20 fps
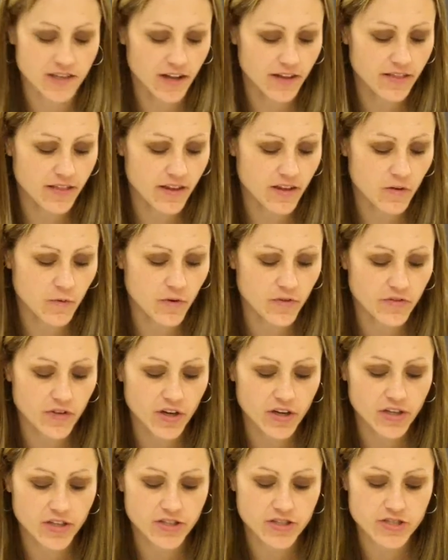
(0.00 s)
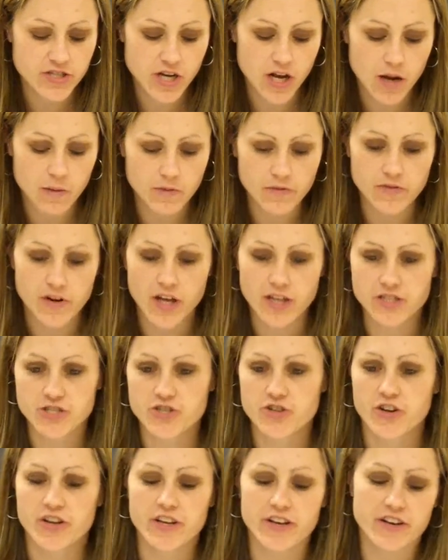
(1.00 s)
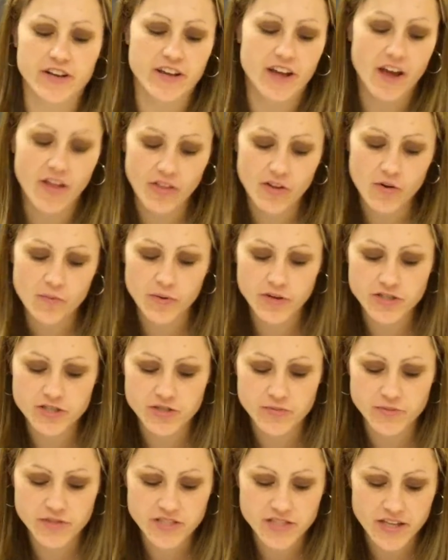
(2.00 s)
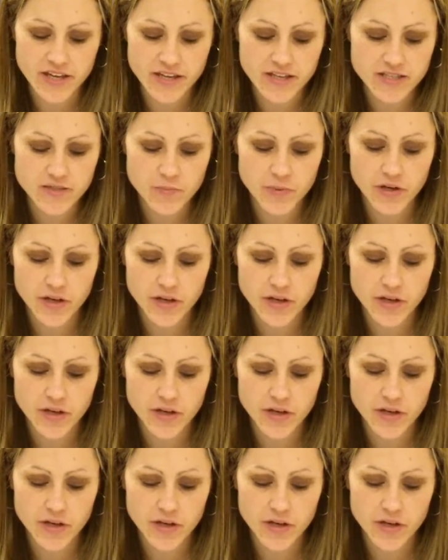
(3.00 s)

And I think we've done a good job of not stringing together a bunch of mistakes.